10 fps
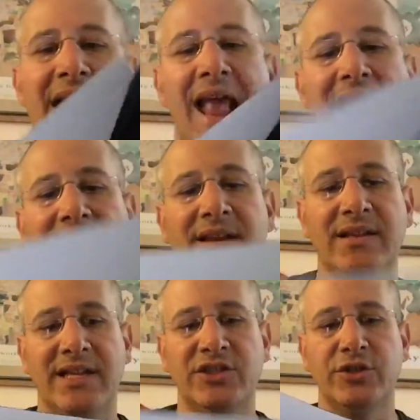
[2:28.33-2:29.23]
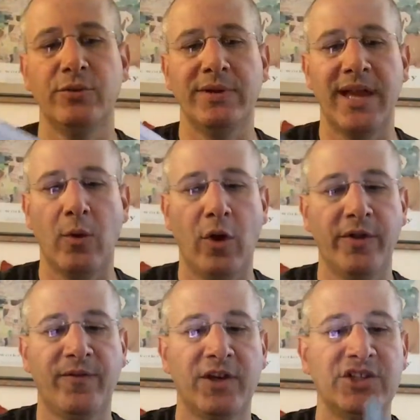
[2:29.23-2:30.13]
and lets you get all
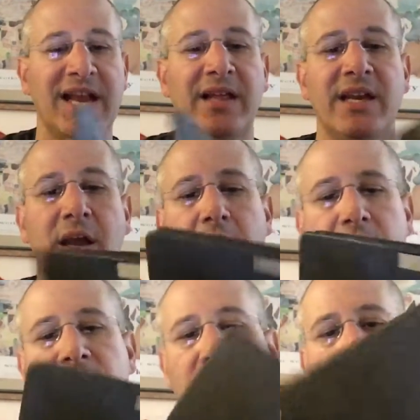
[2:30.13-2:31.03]
the functionality of